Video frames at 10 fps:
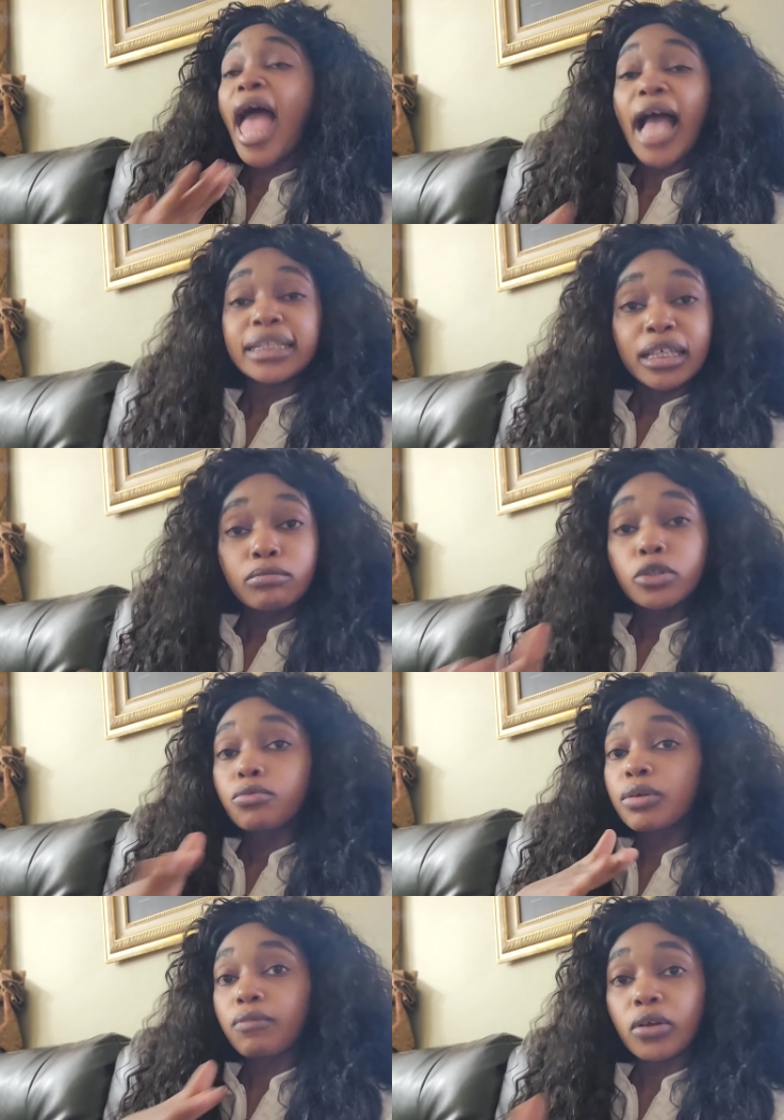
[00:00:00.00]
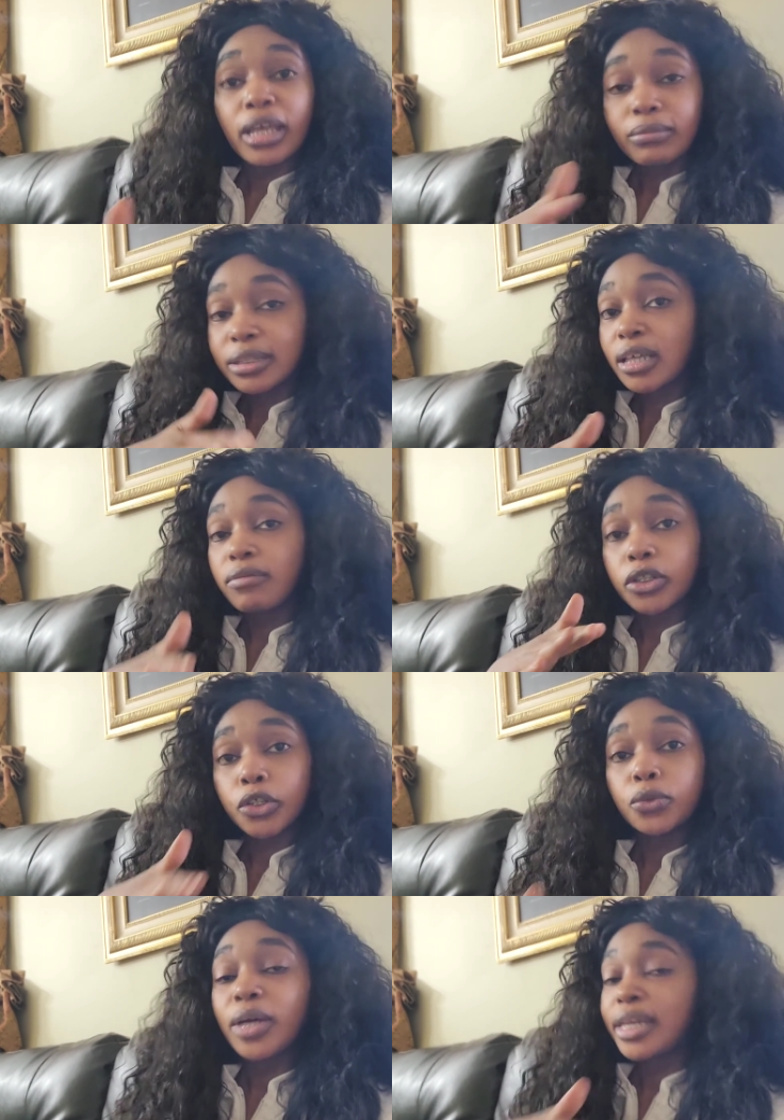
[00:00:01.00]
ask him to reveal himself
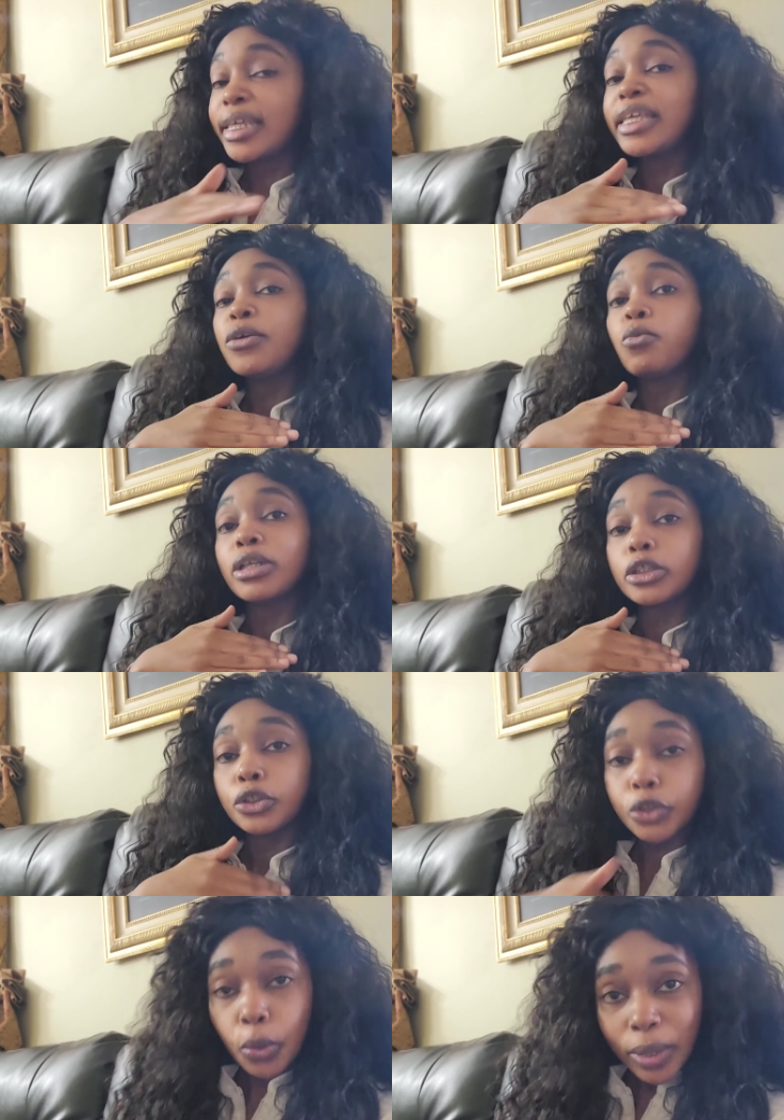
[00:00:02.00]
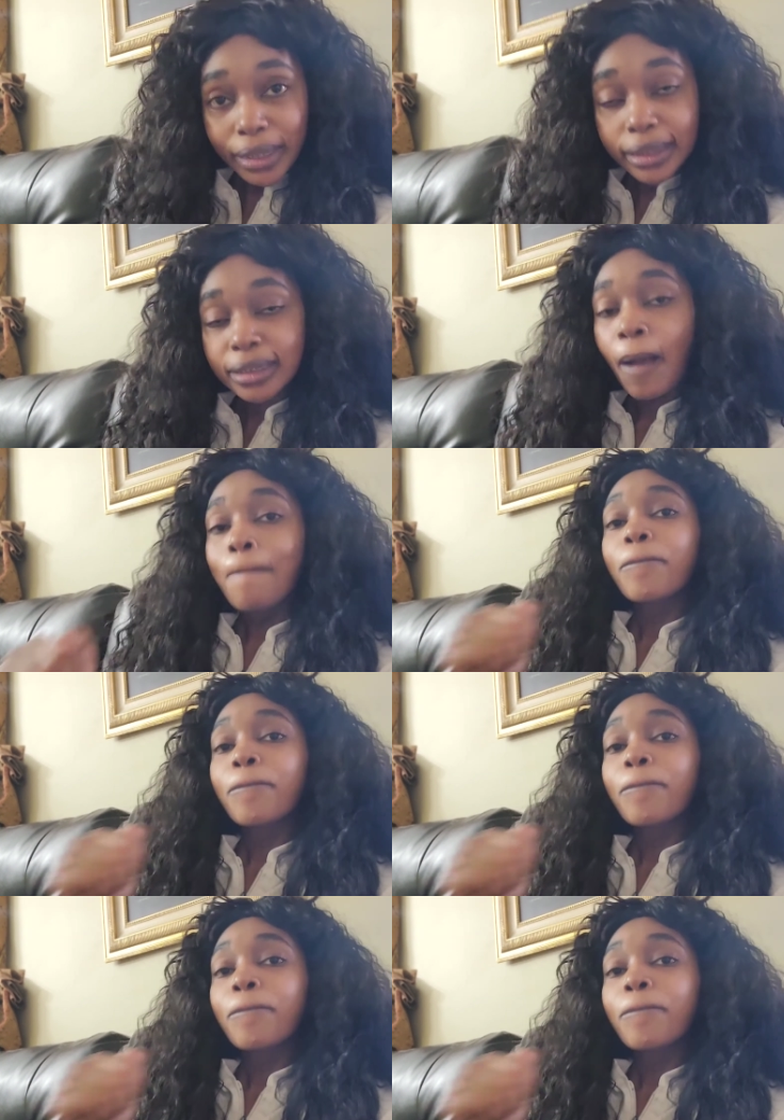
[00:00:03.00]
to you and he will do it